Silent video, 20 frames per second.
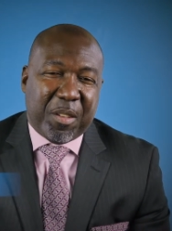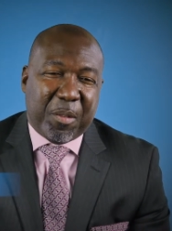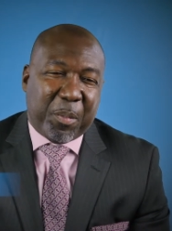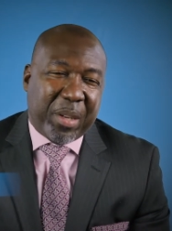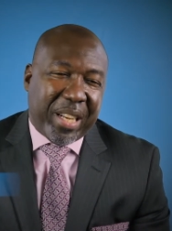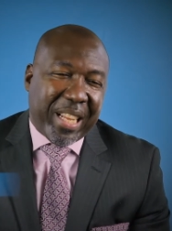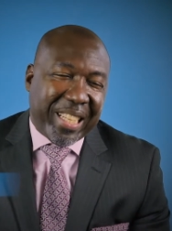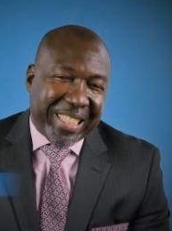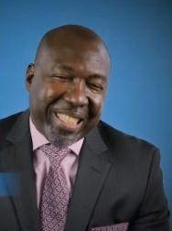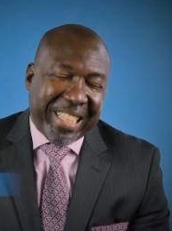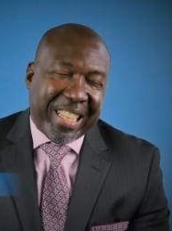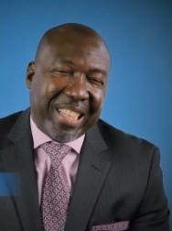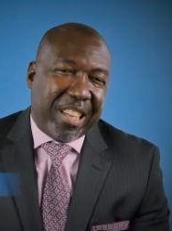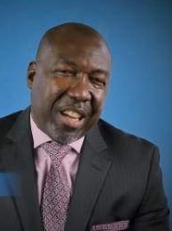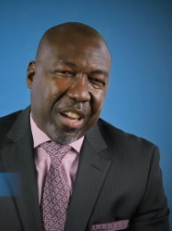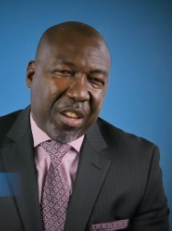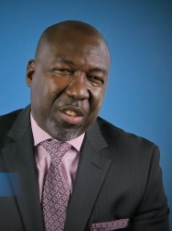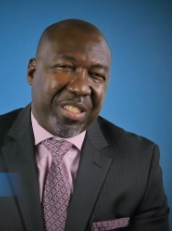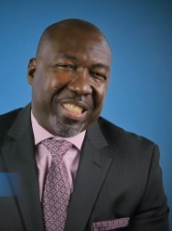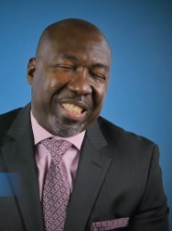But I didn't
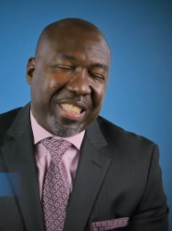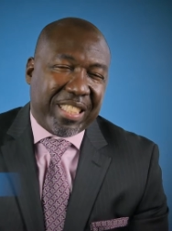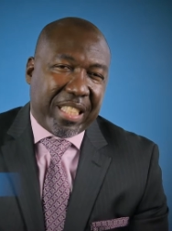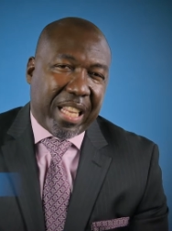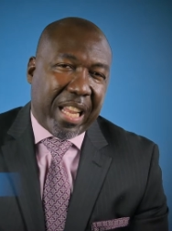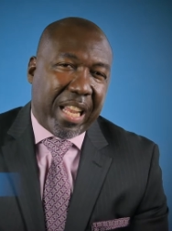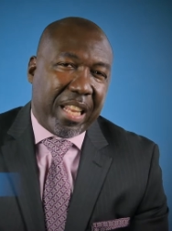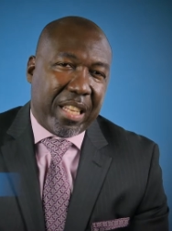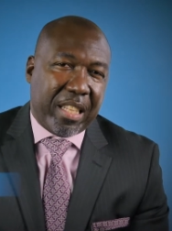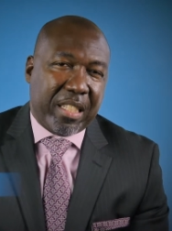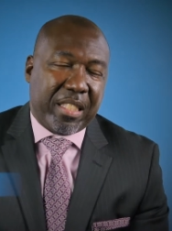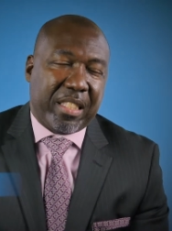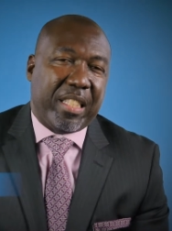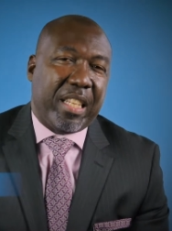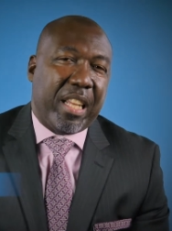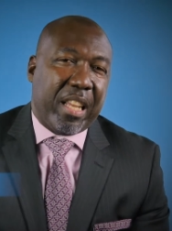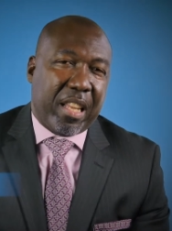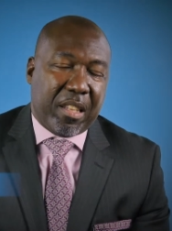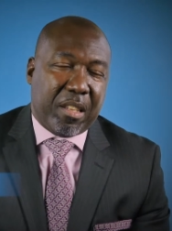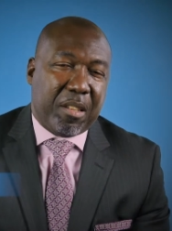understand it
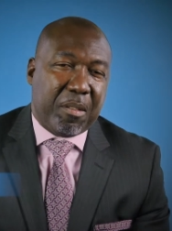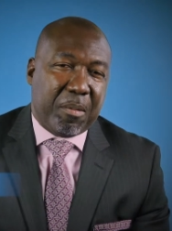then.